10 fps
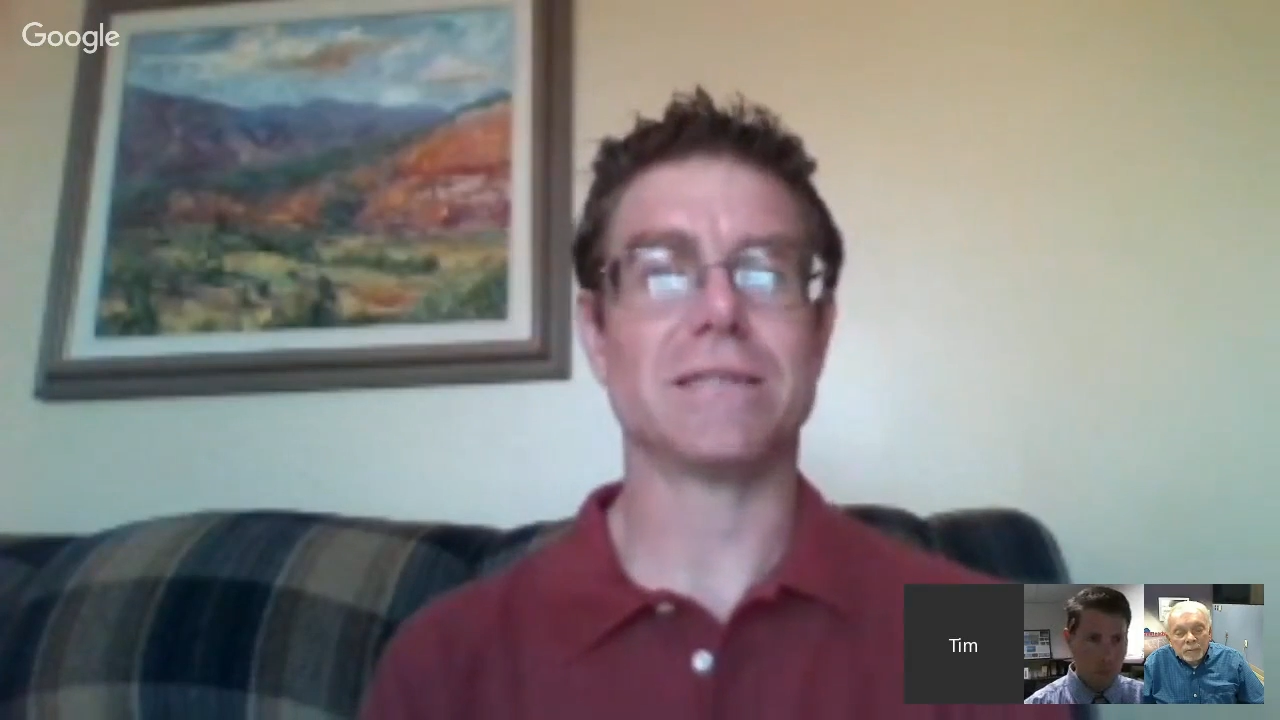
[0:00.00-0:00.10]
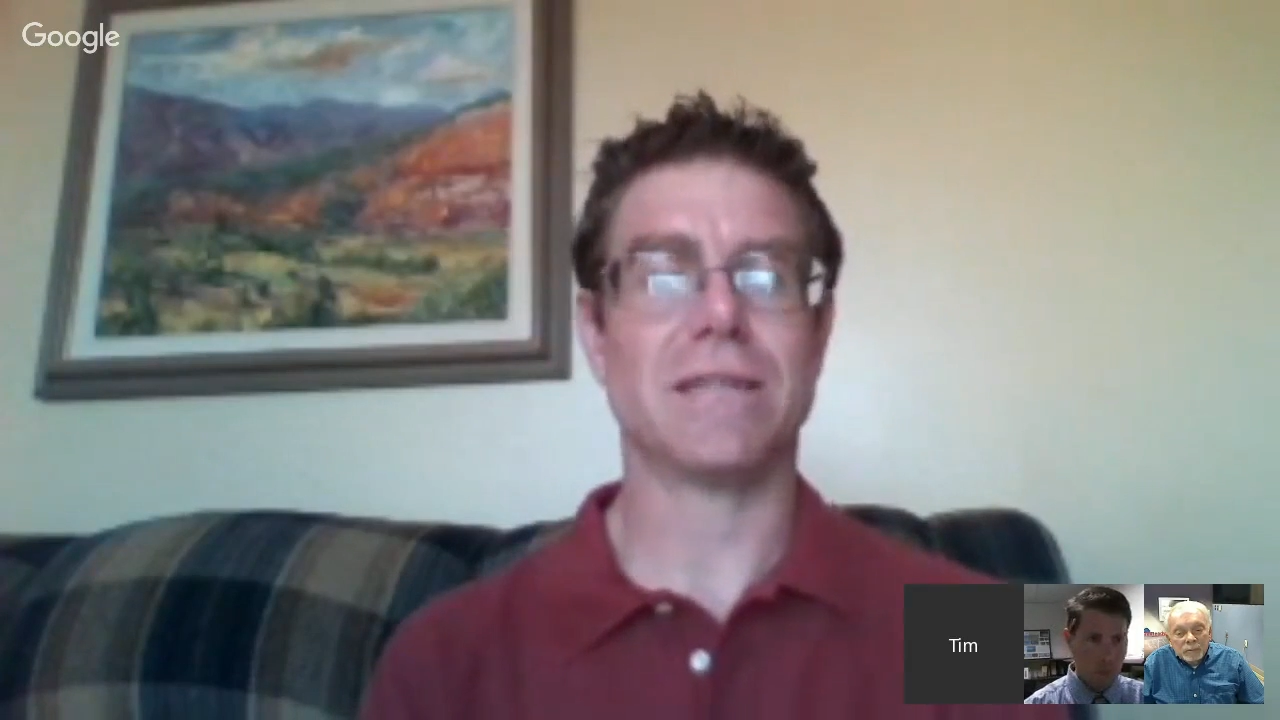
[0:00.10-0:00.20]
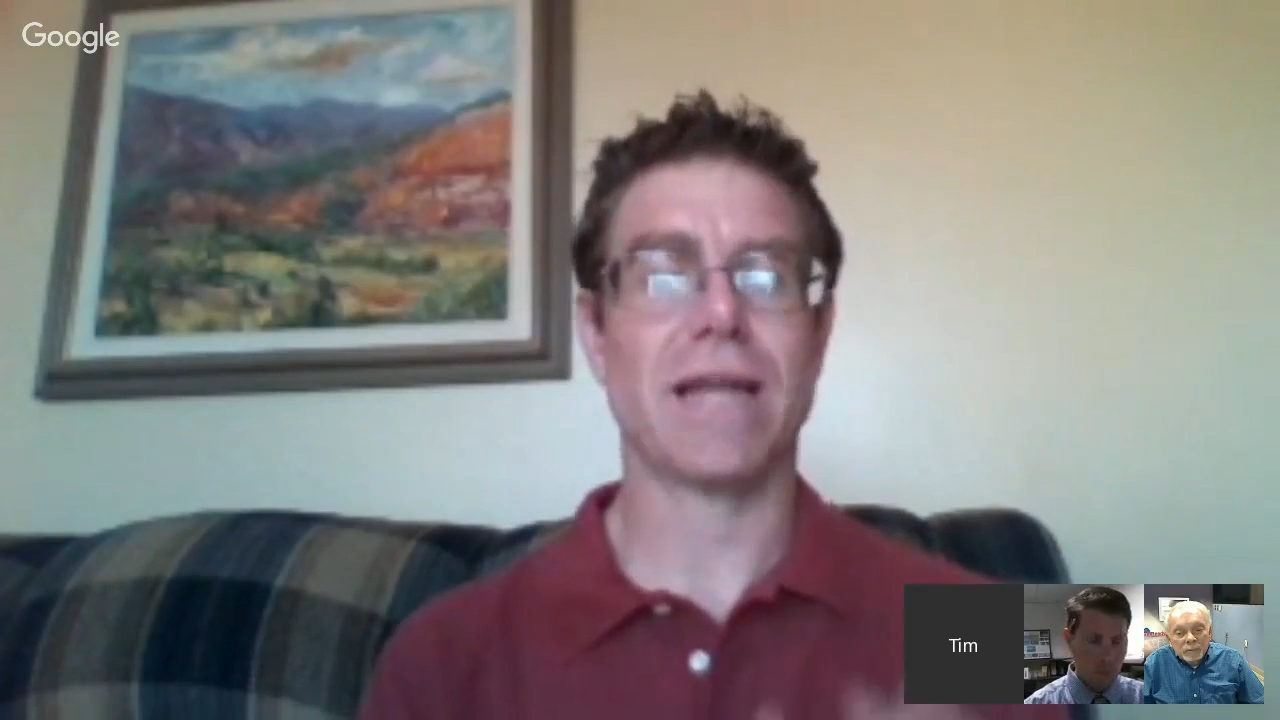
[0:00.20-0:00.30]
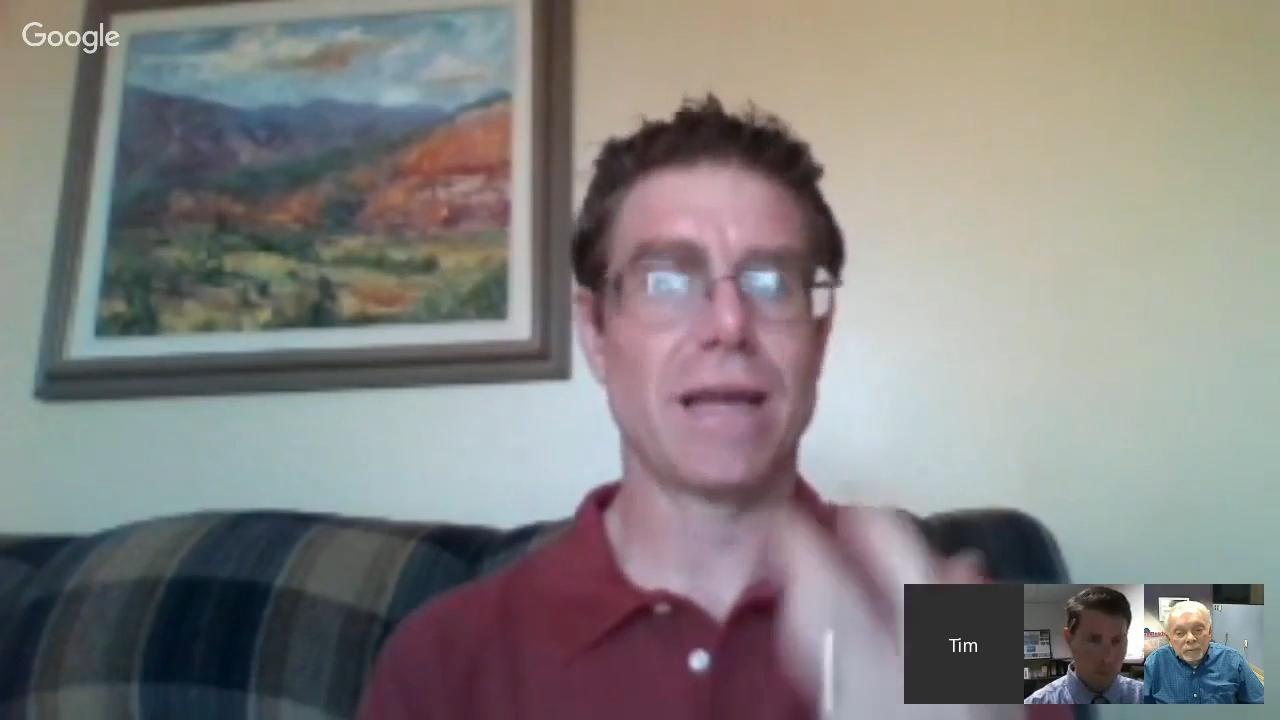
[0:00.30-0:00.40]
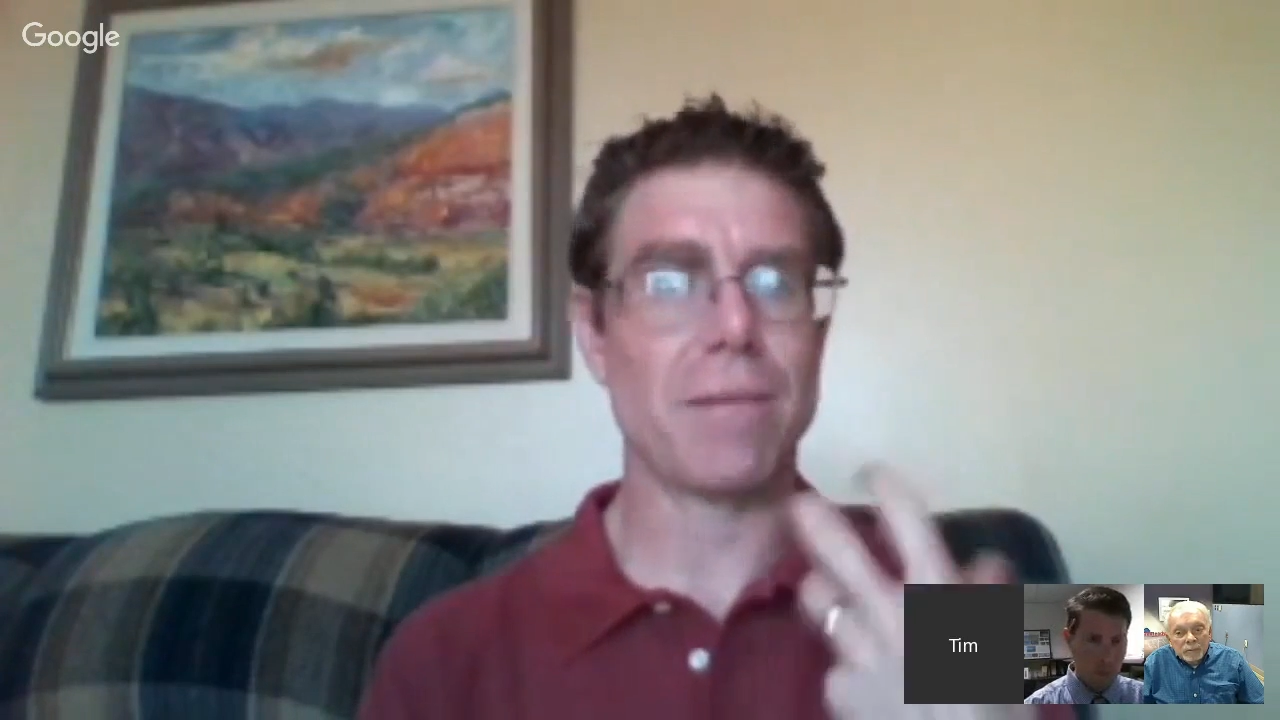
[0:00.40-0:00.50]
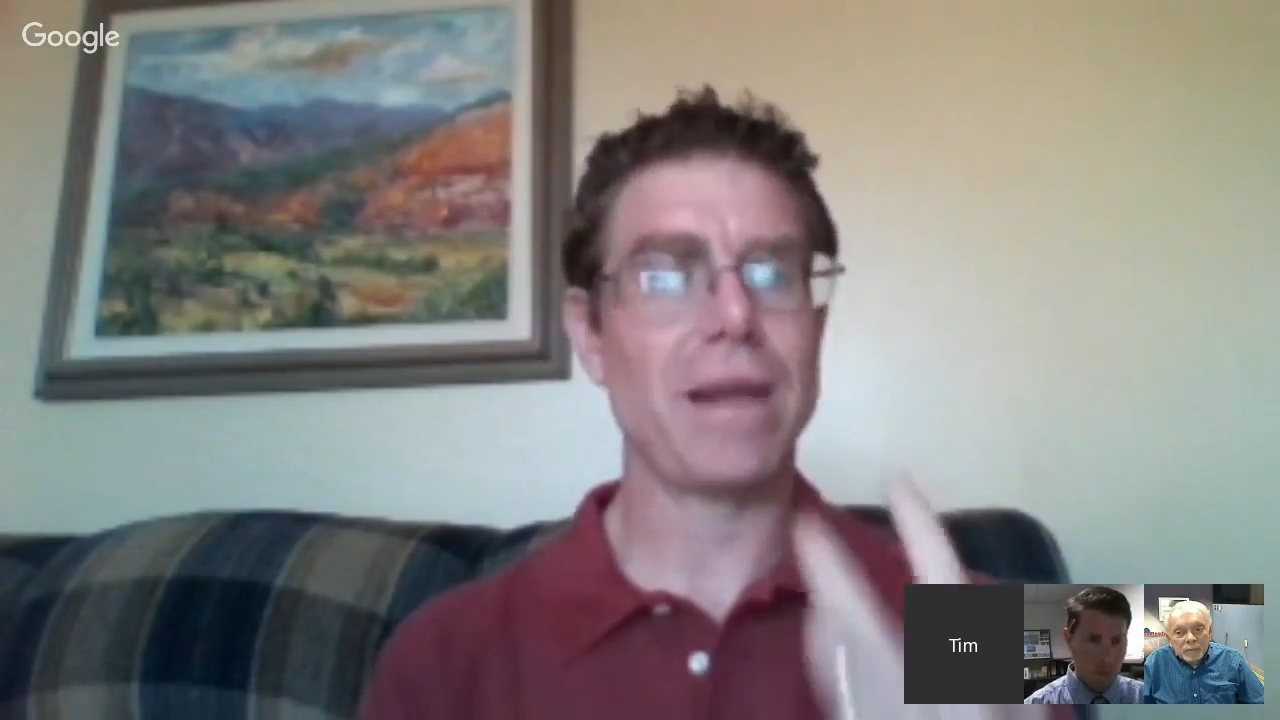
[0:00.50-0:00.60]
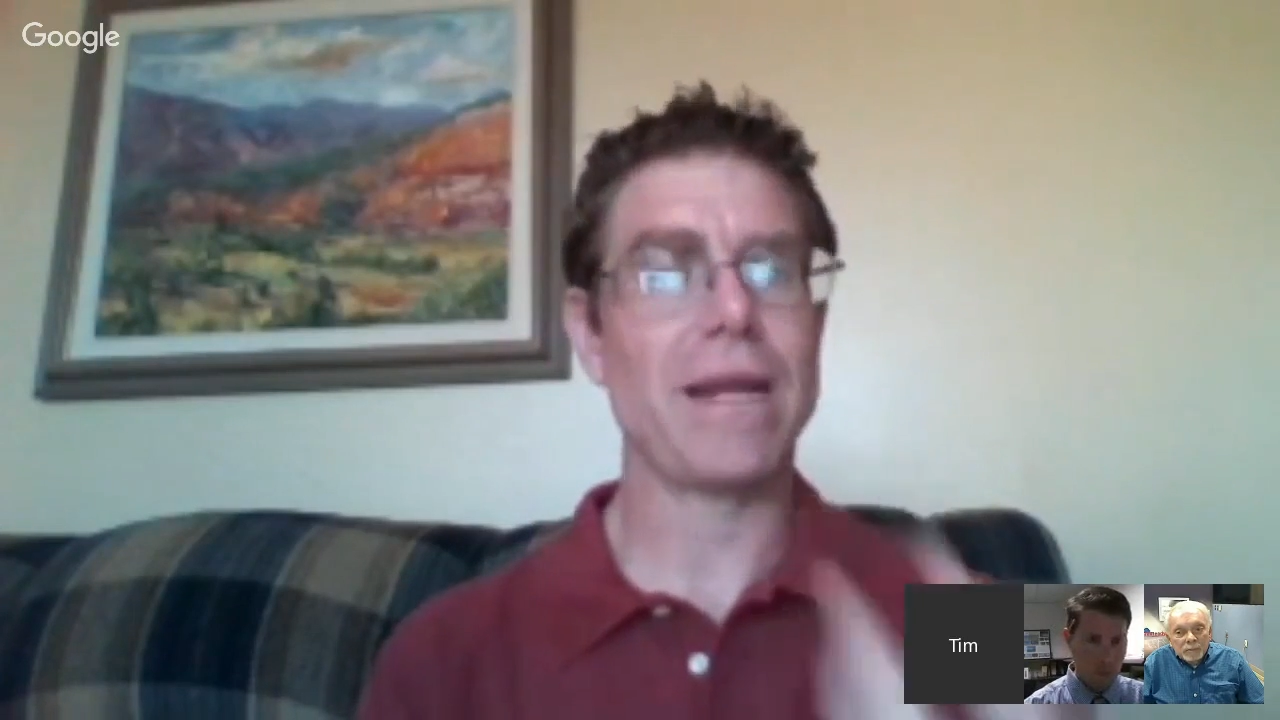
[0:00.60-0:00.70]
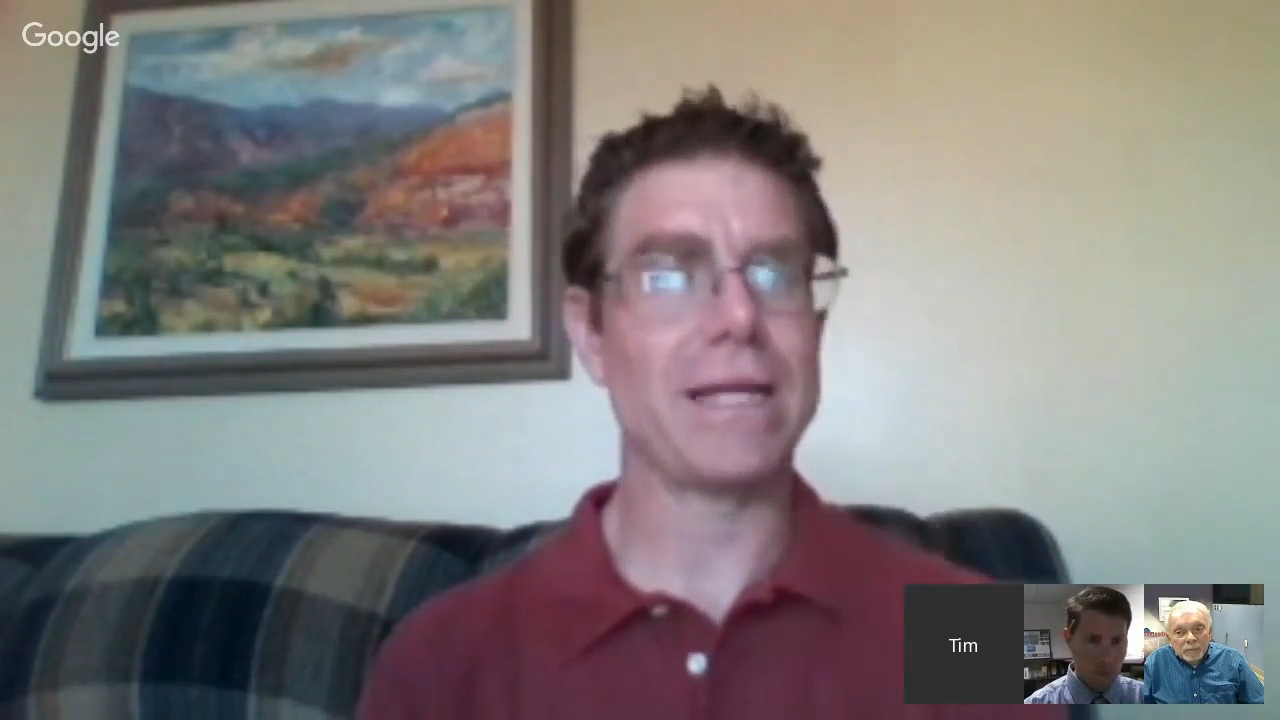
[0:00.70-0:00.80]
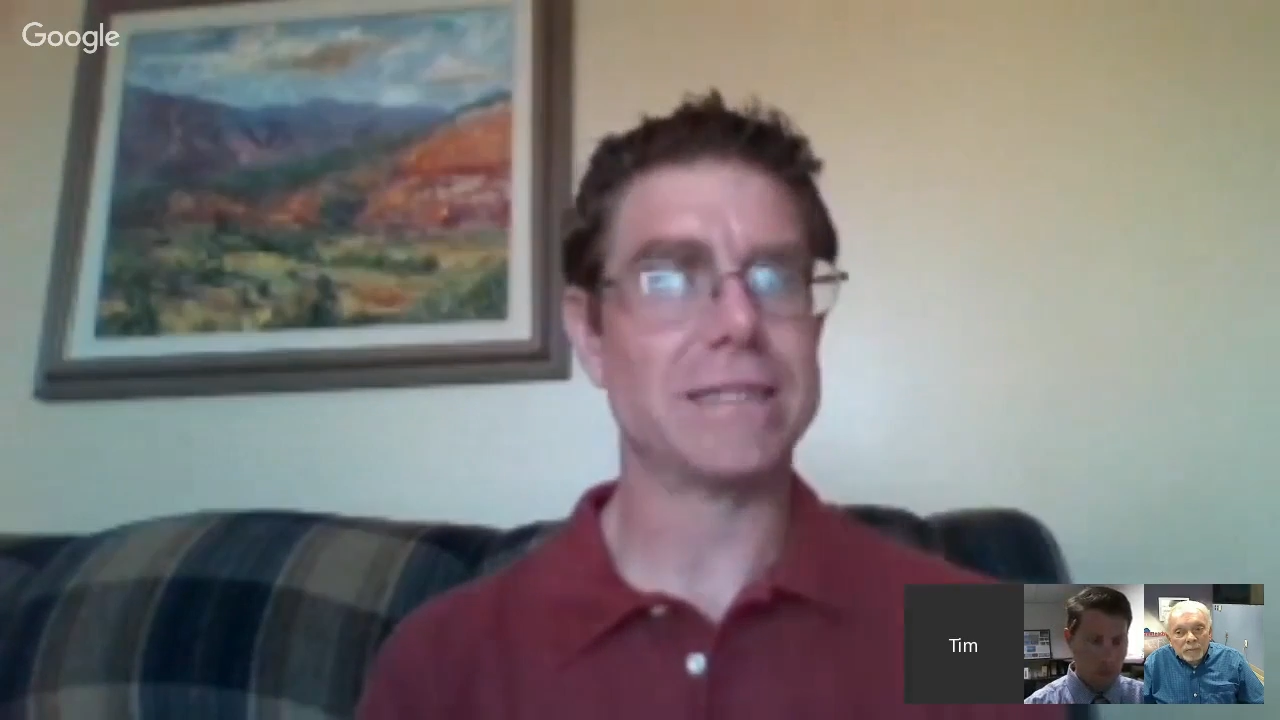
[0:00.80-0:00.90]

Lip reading: like immediate